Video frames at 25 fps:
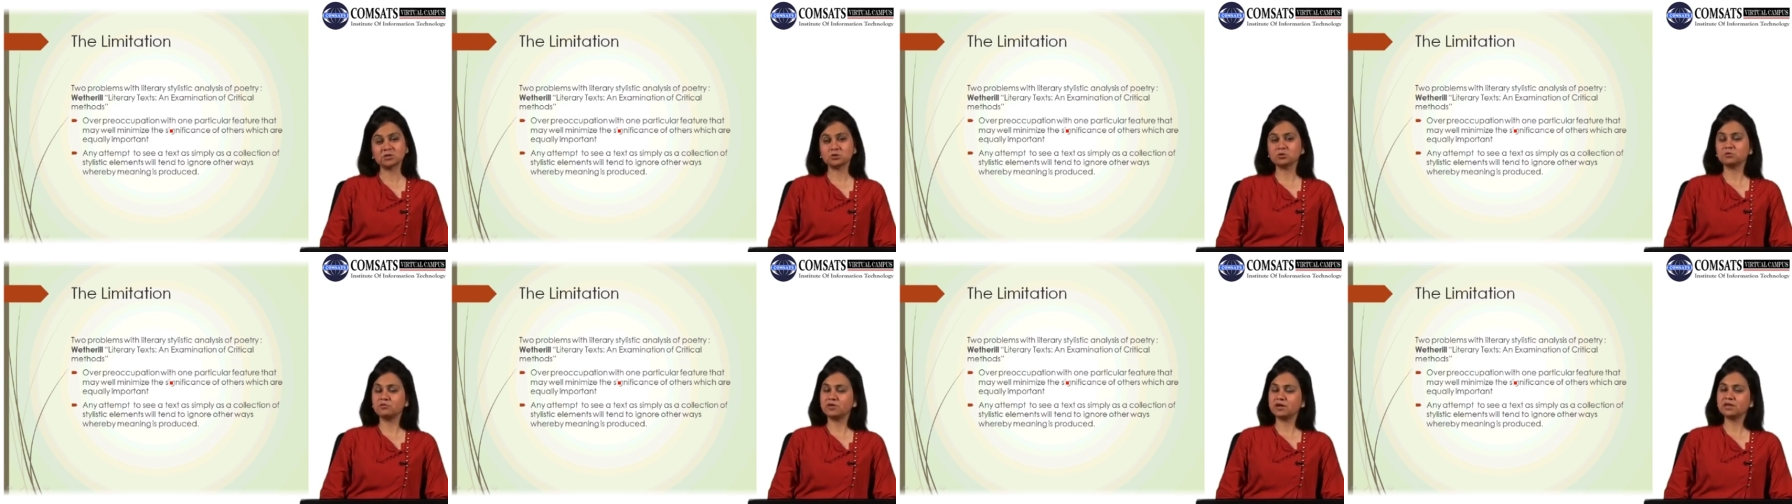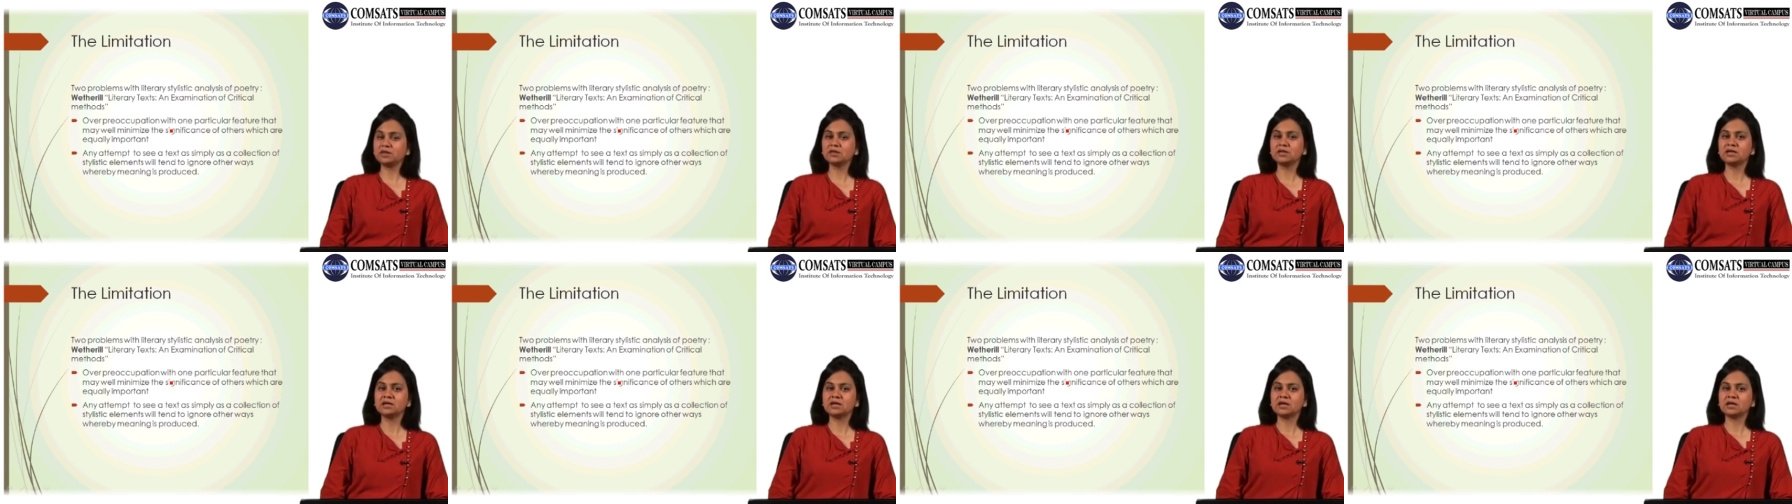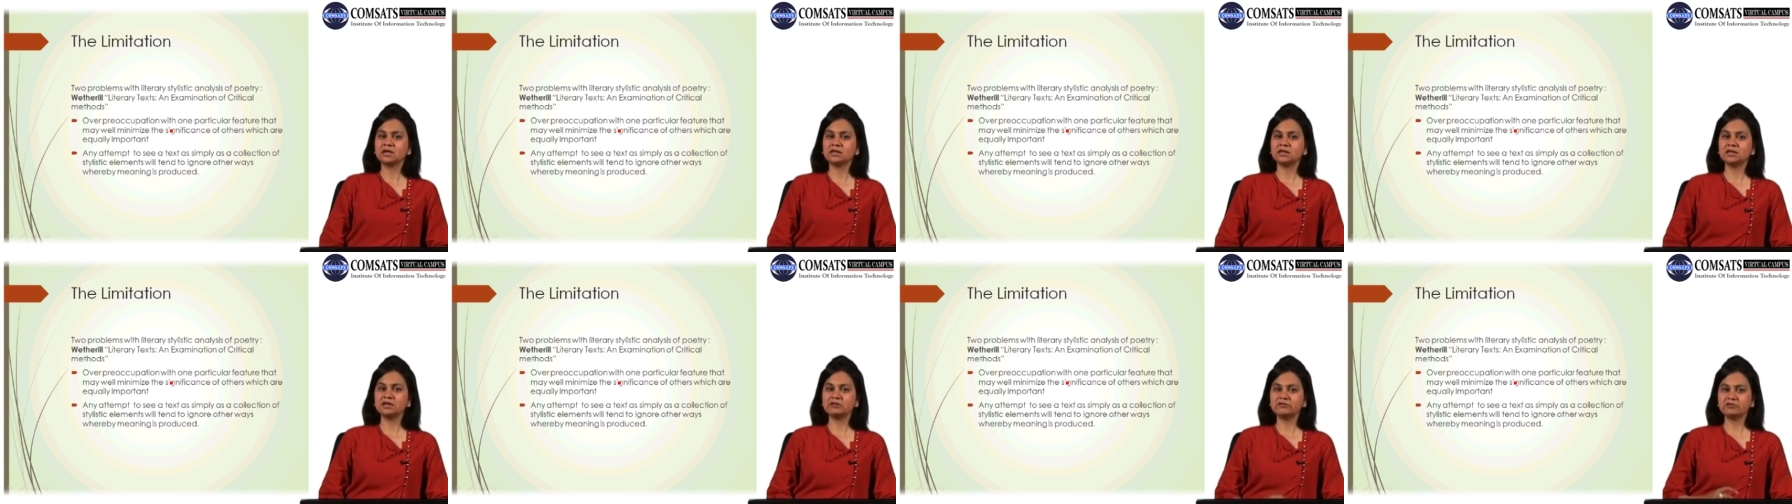So when
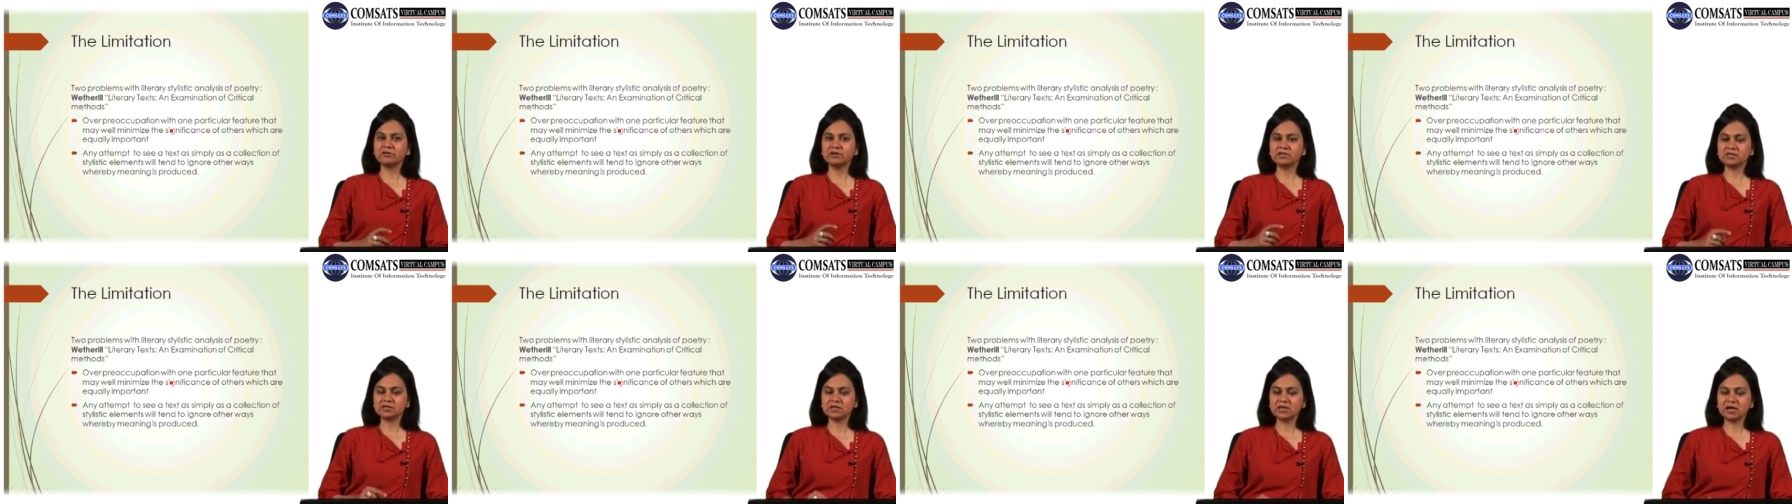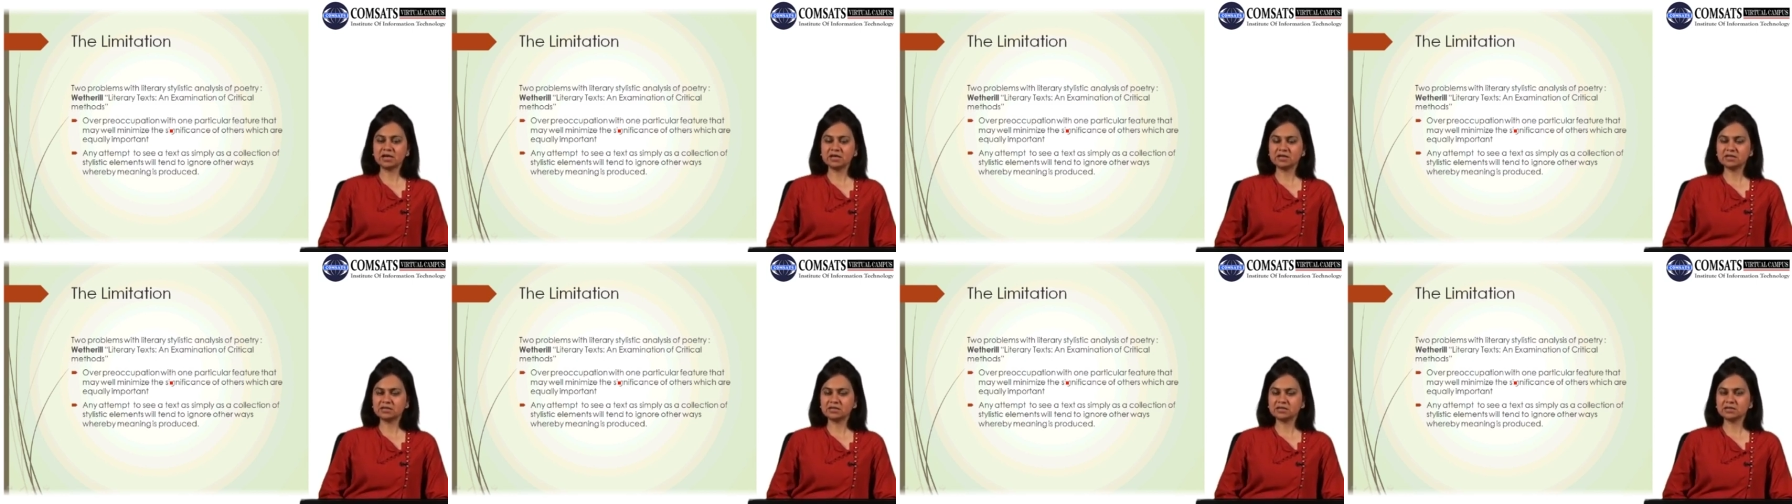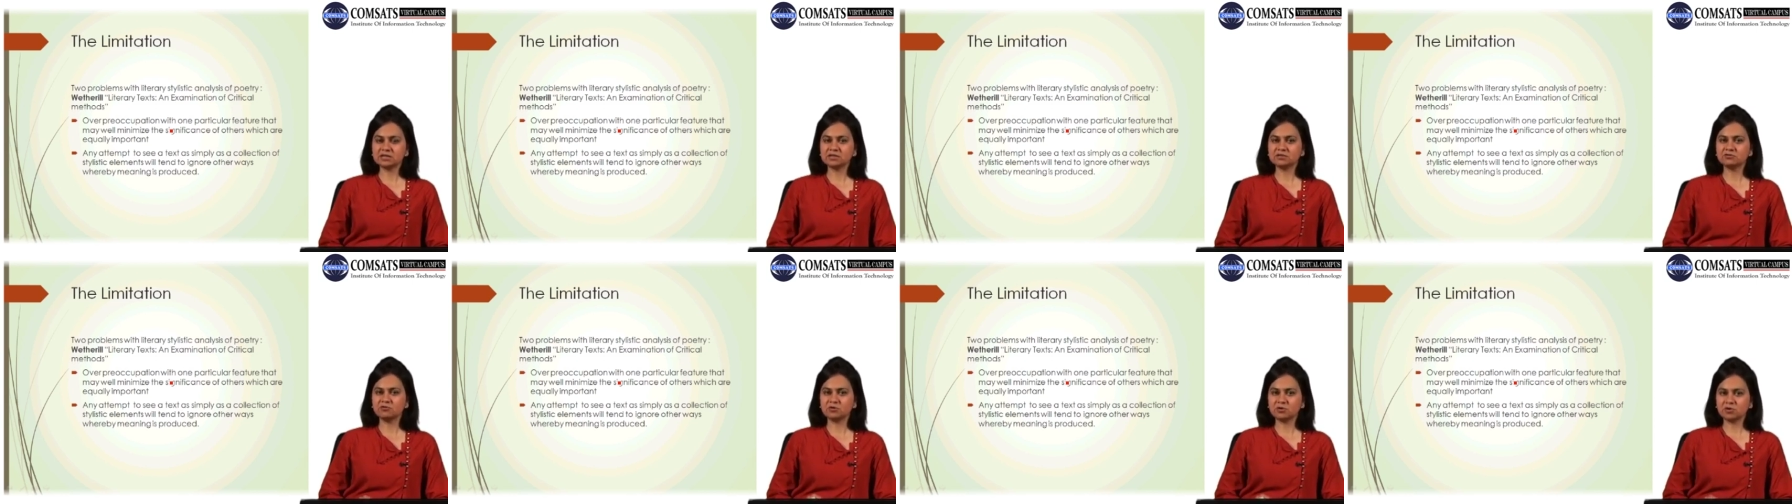literary
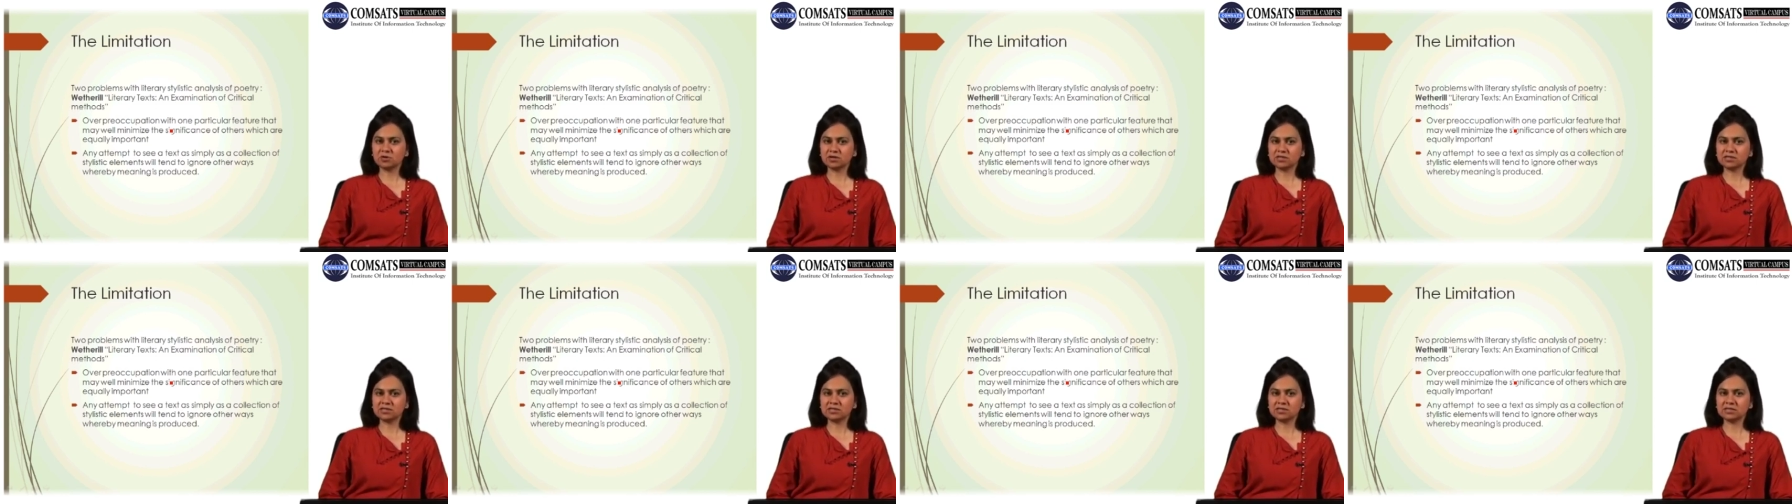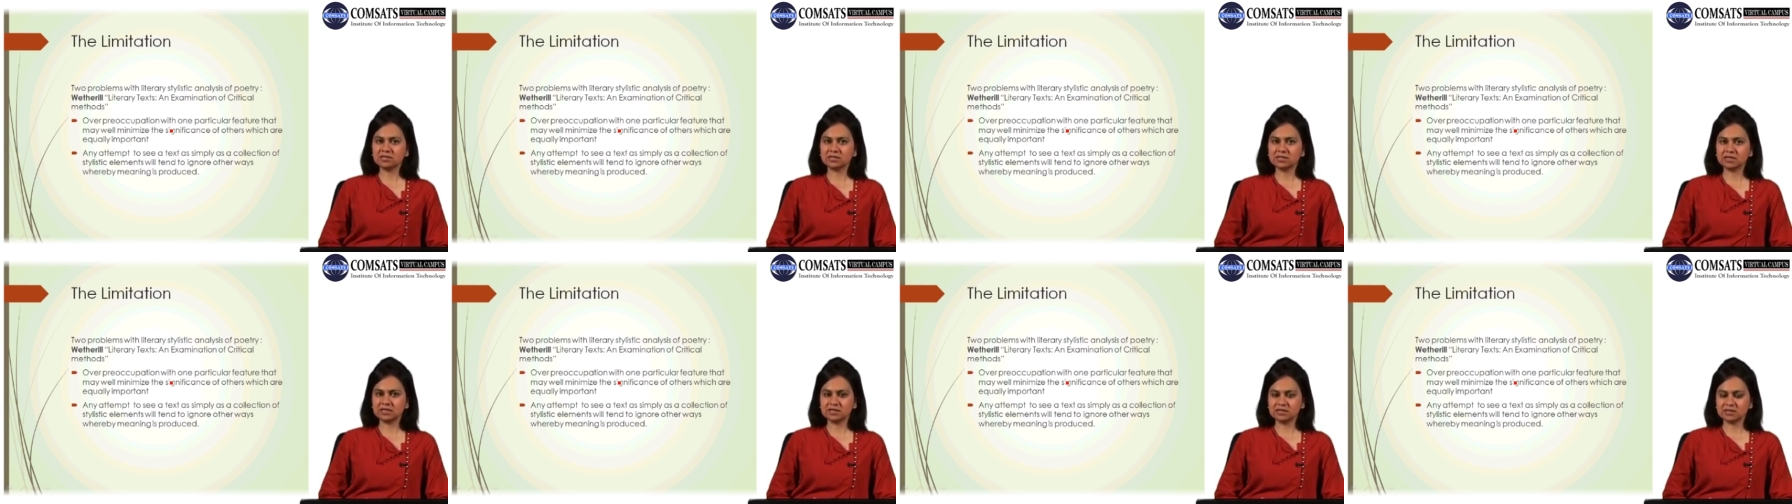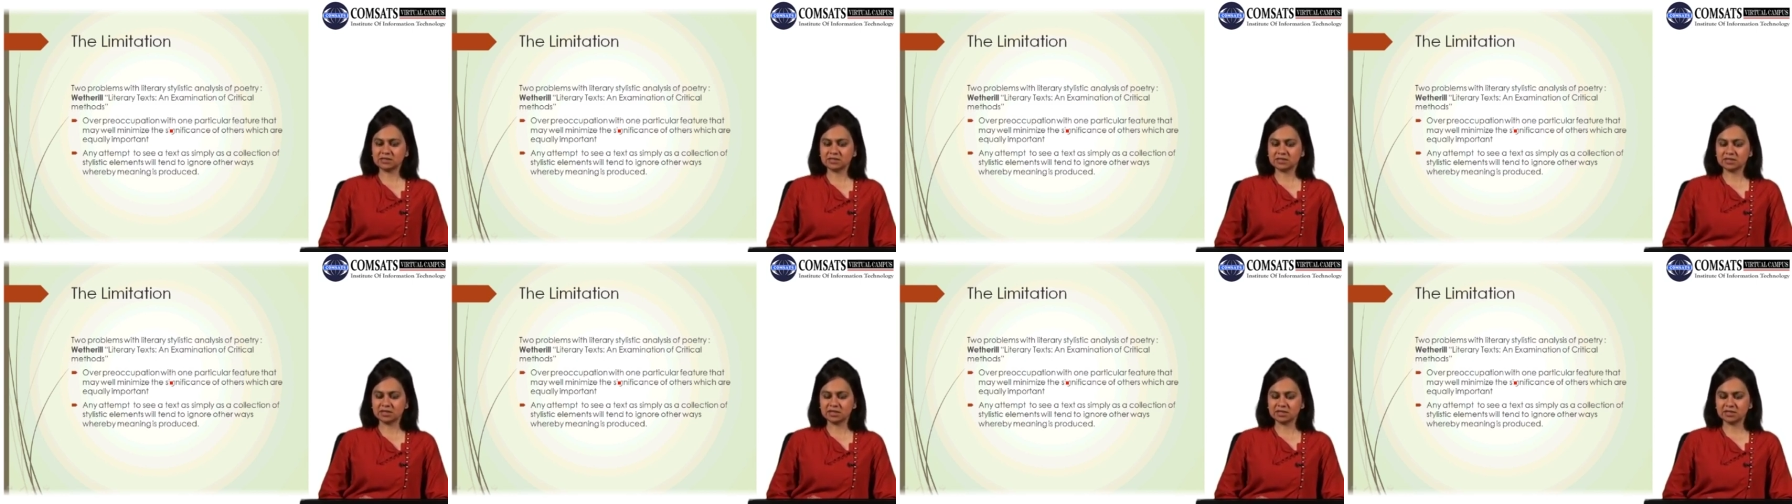stylistics focuses its